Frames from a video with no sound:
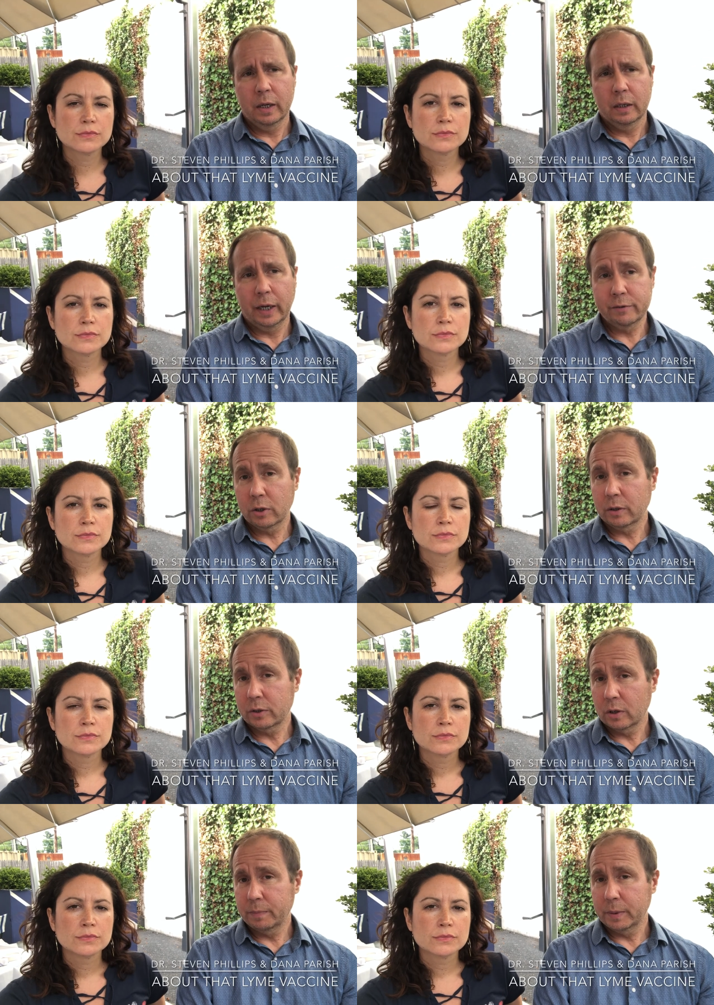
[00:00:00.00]
Speaker 1: uh, I certainly
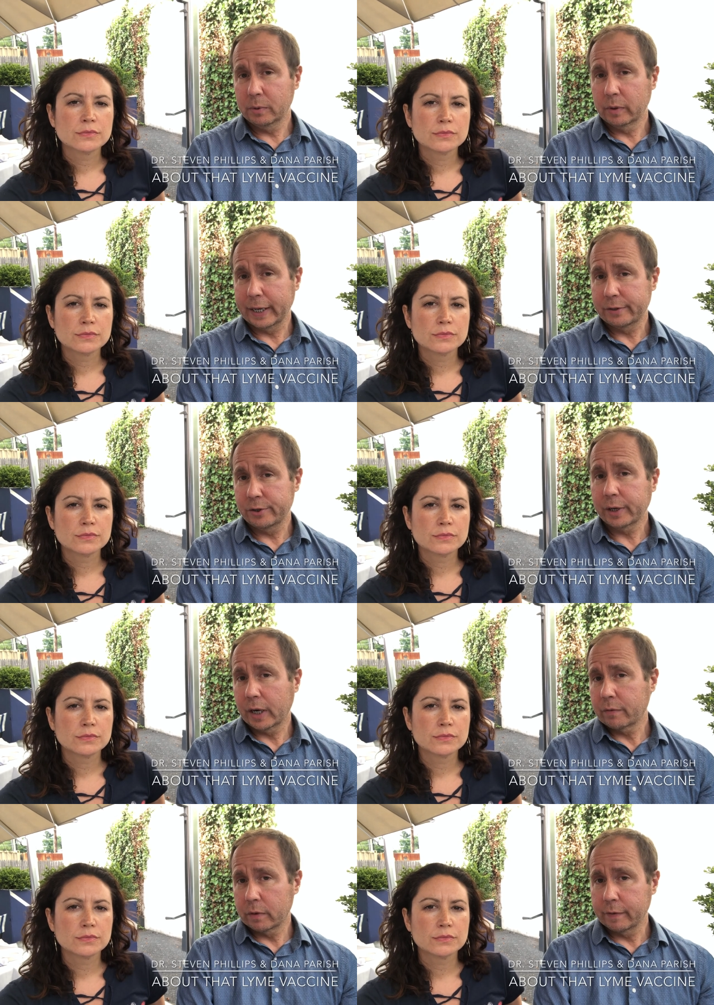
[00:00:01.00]
saw people who got
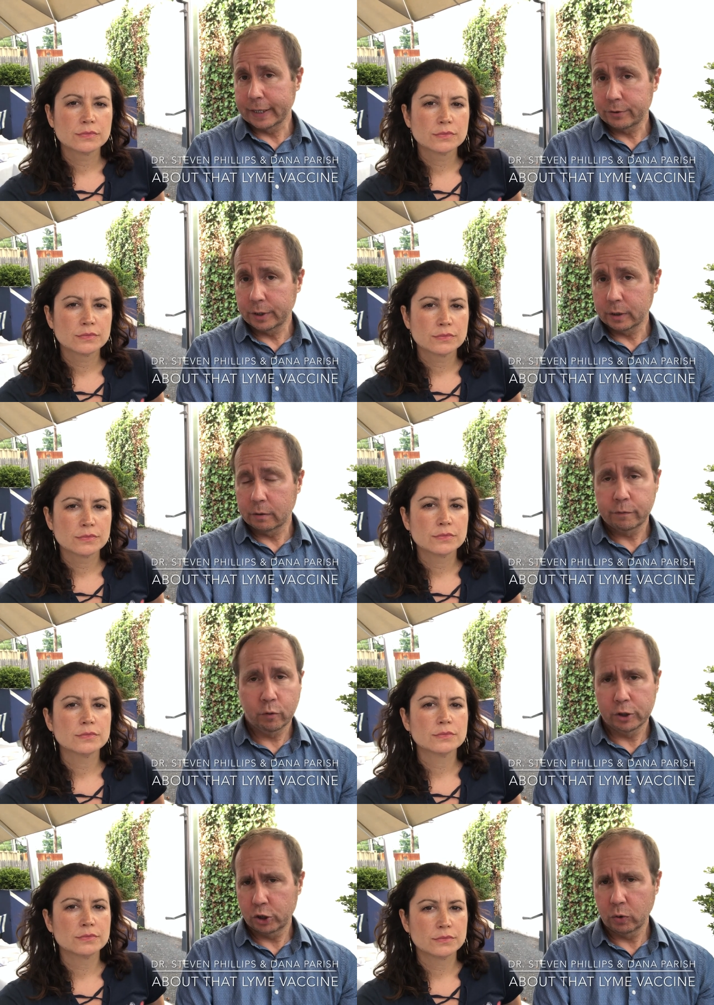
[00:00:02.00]
sick after the vaccine,
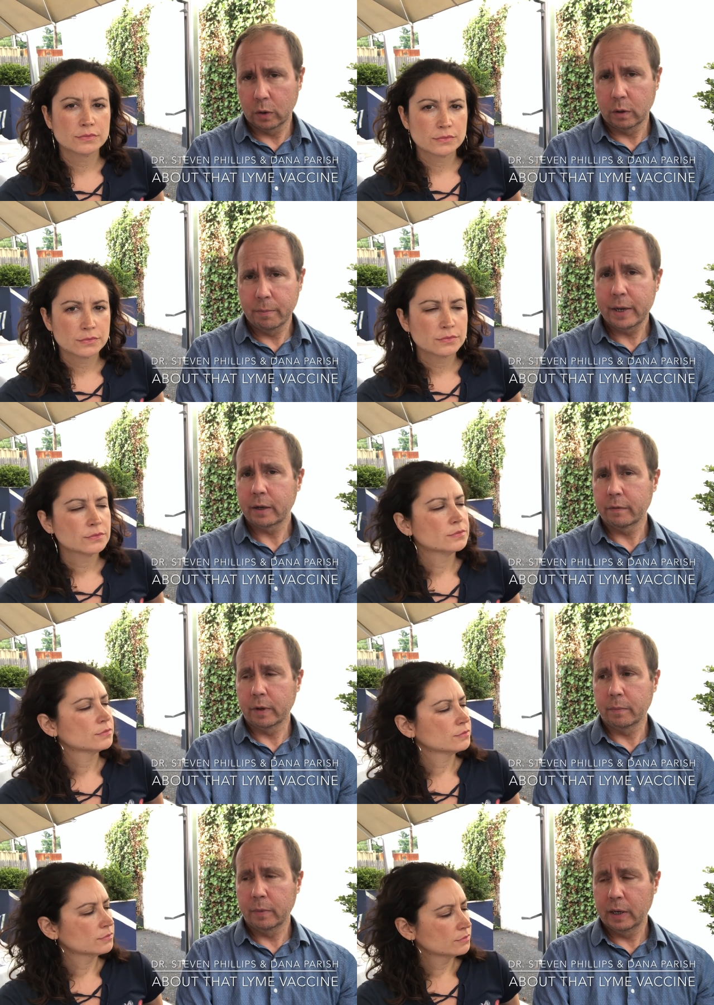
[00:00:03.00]
for mm-hmm. sure, many of
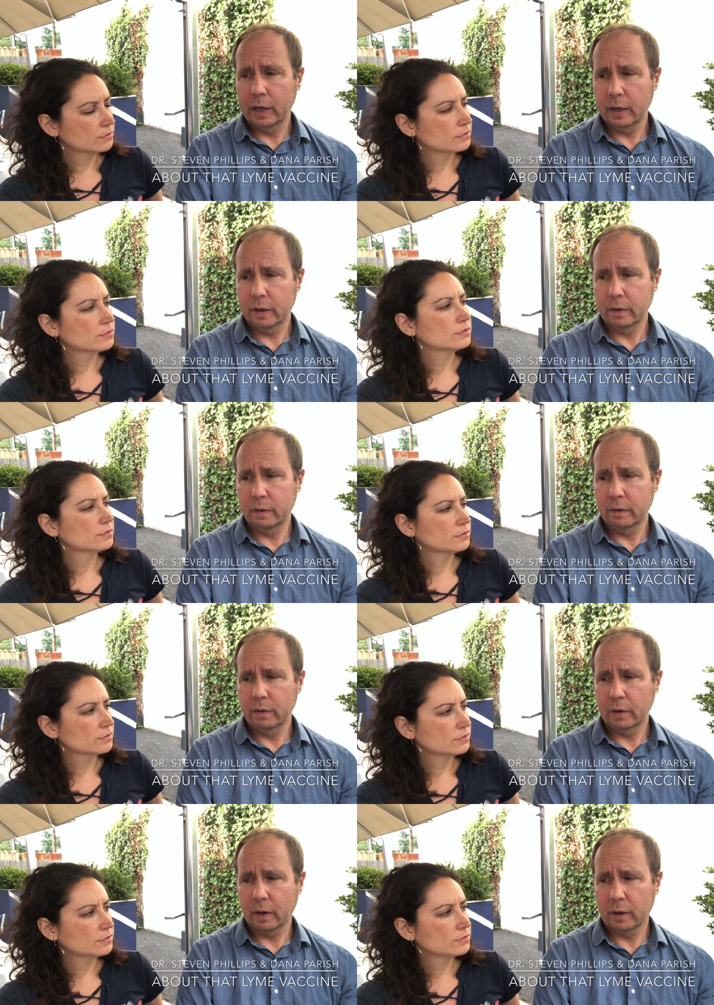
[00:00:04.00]
them. And
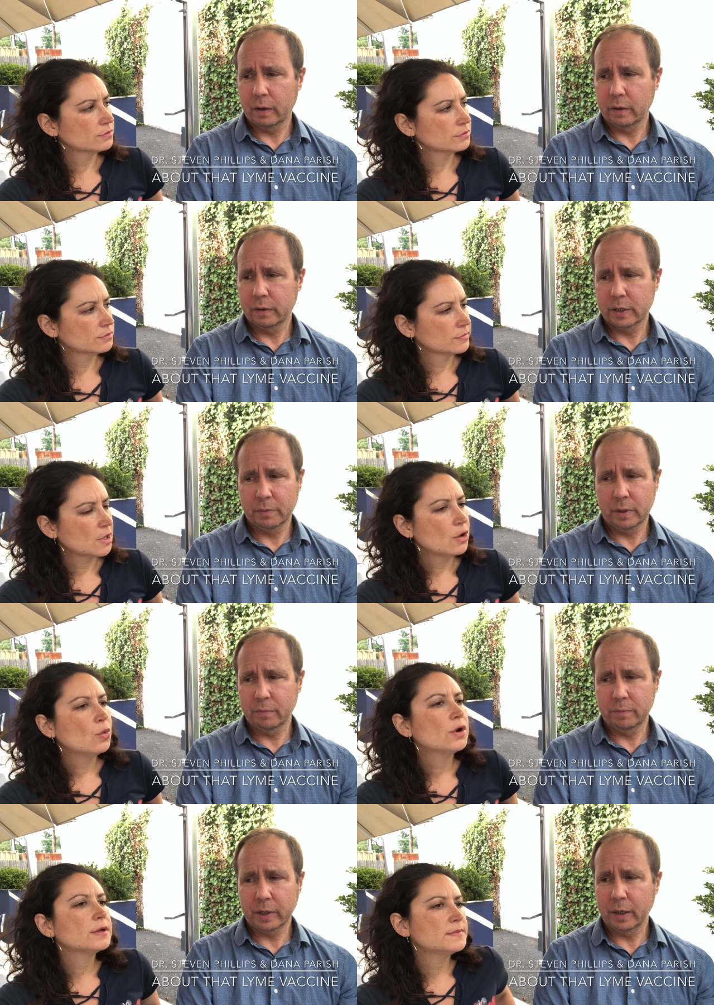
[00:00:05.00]
uh, some of
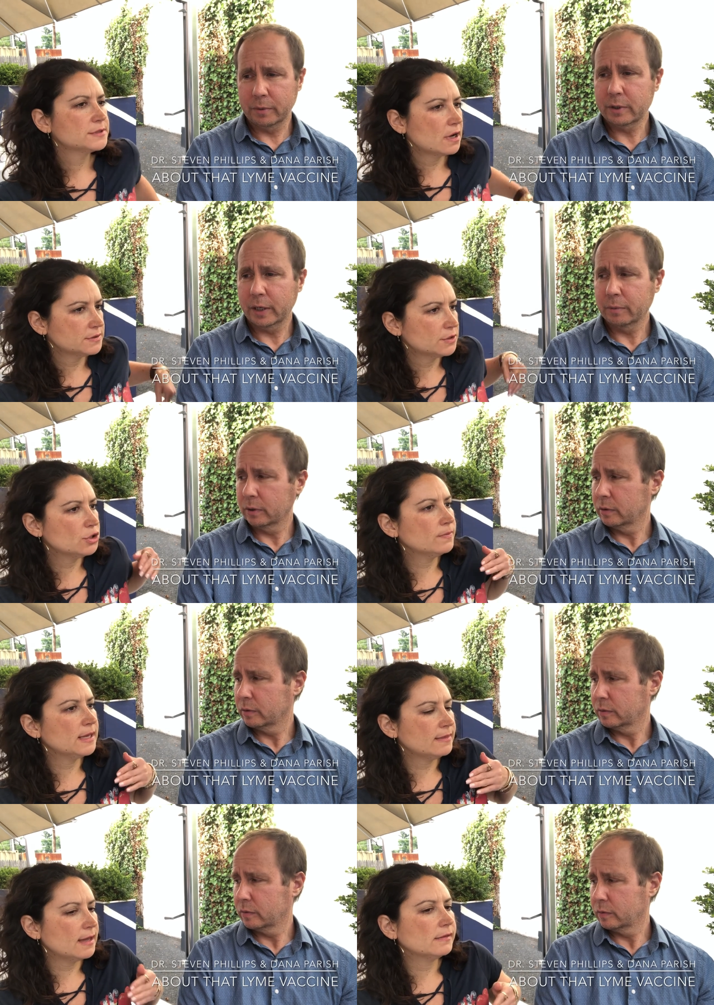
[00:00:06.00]
them
Speaker 2: well, became I'm sorry, disabled. So you
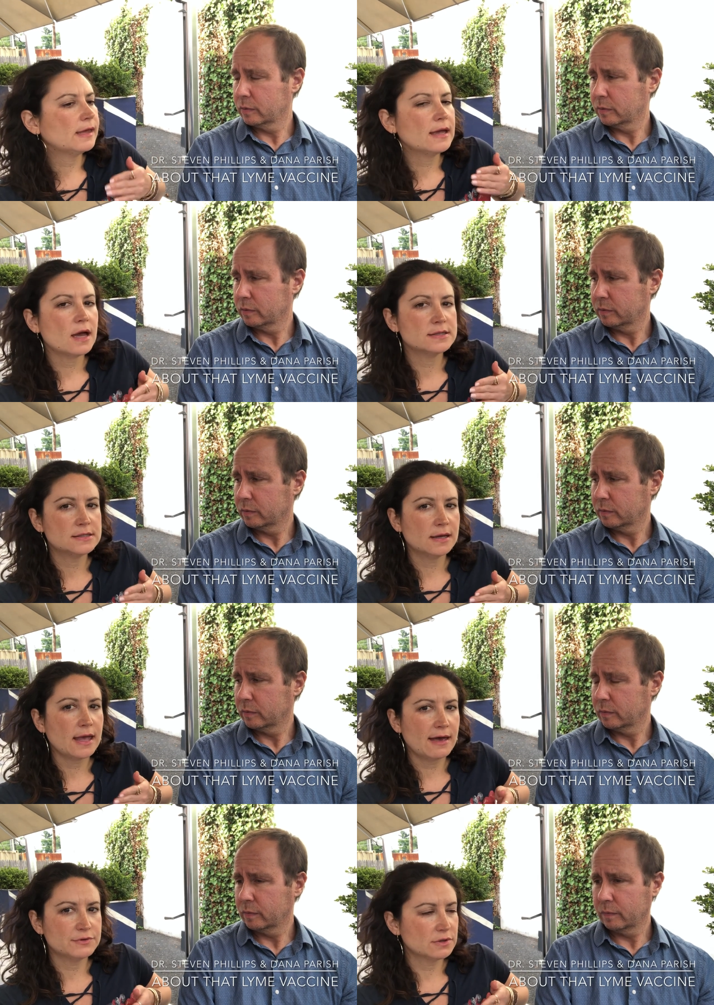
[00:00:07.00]
mean they, they got sick
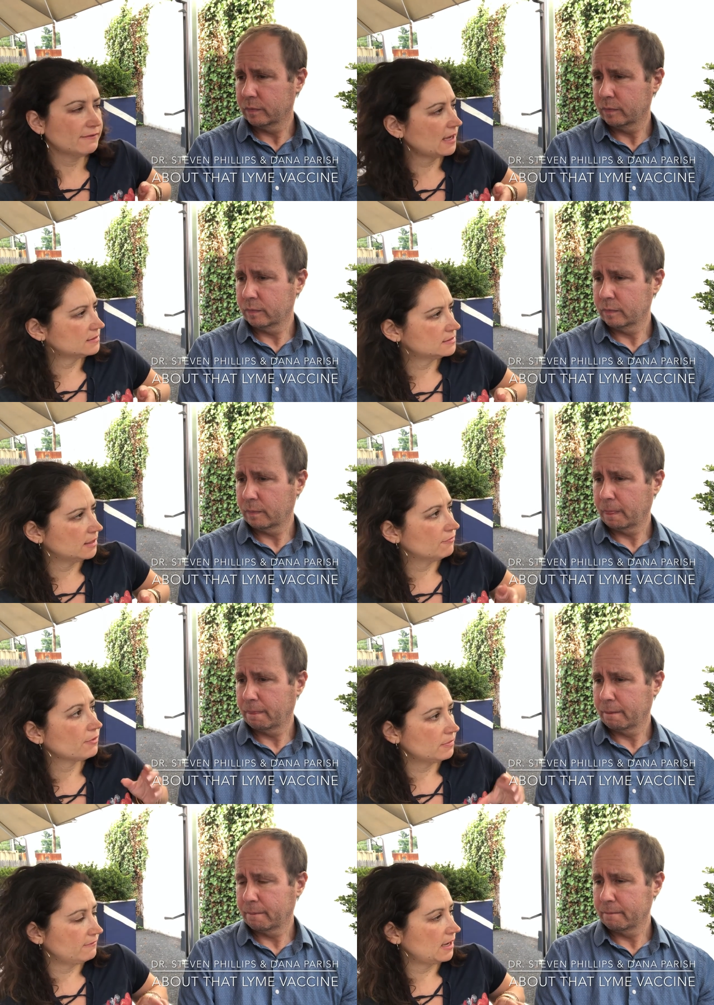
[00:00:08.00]
after the vaccine
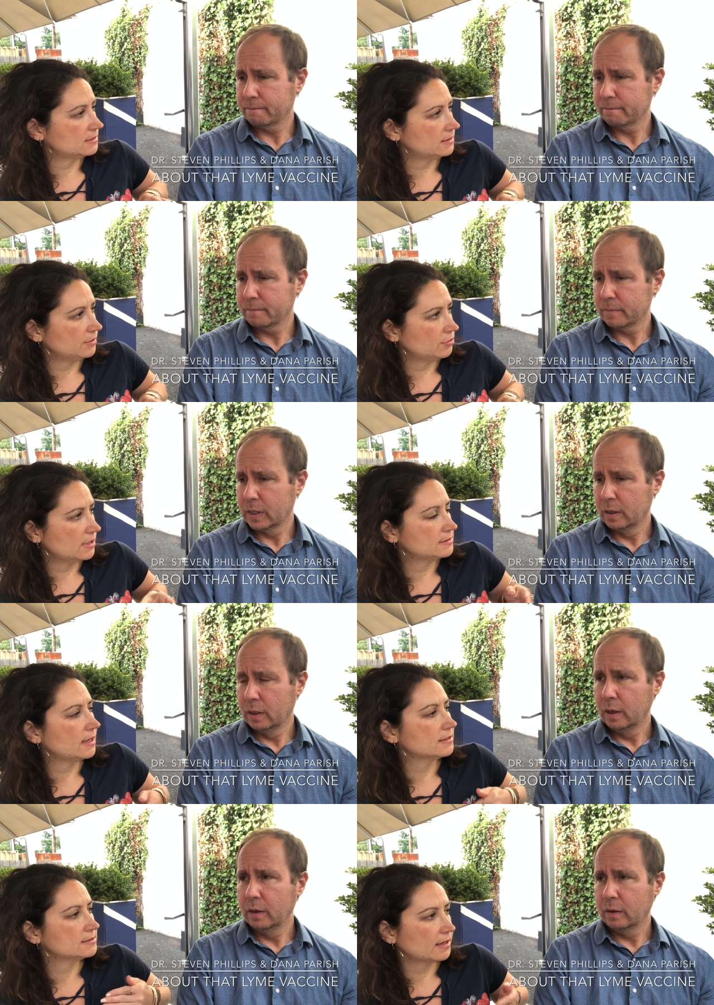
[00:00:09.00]
from the vaccine? You're not
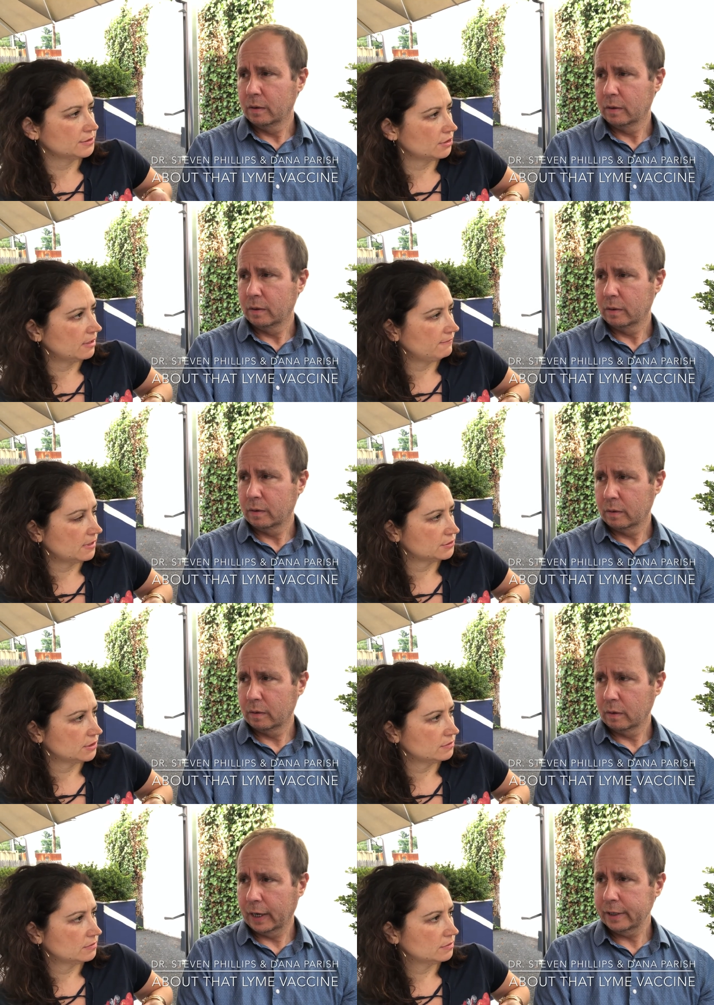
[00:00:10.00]
saying a secondary
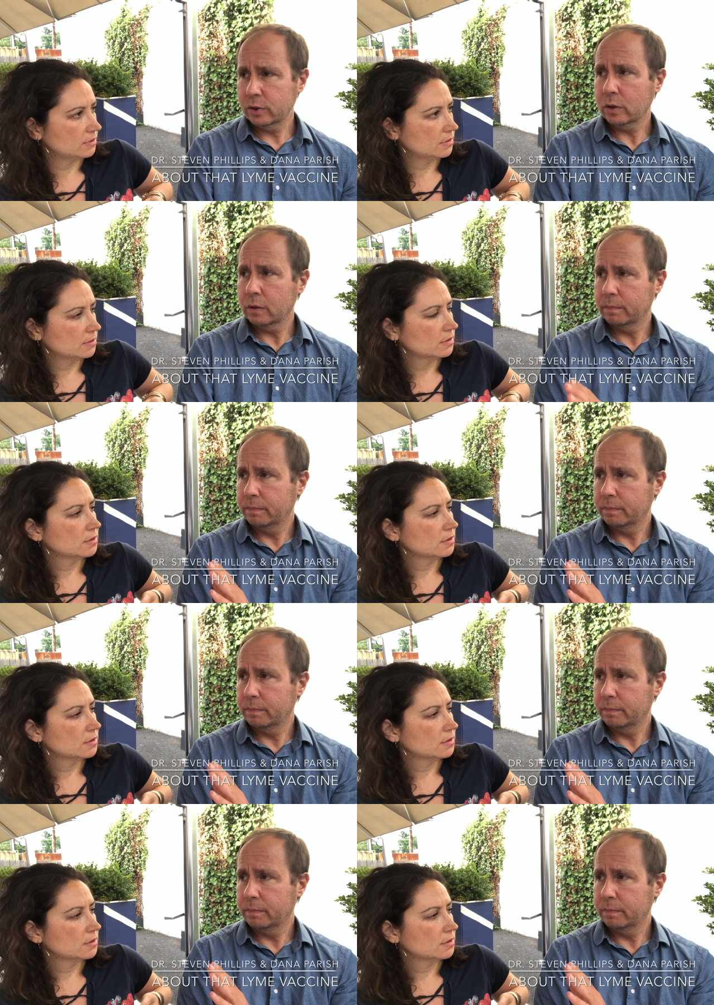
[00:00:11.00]
infection?
Speaker 1: I saw